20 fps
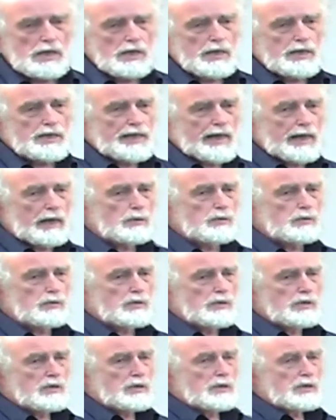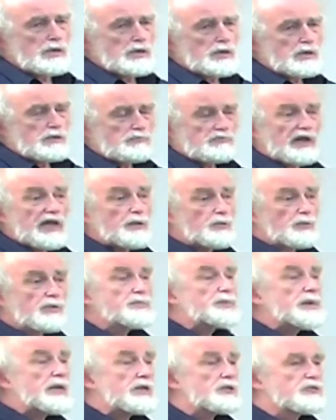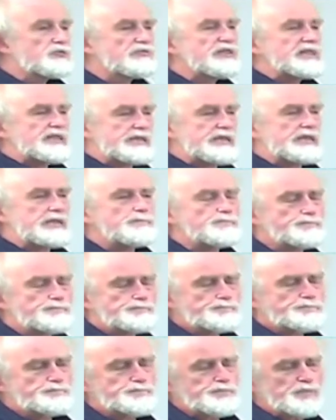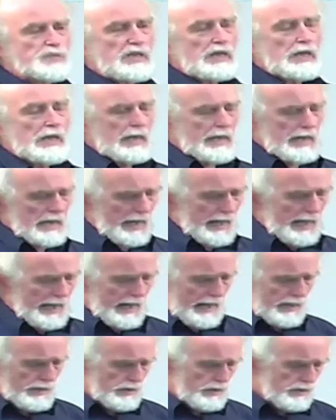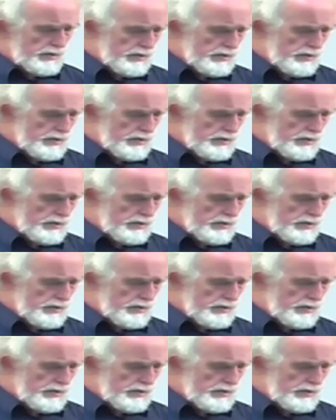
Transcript: Now, Ray was being treated, and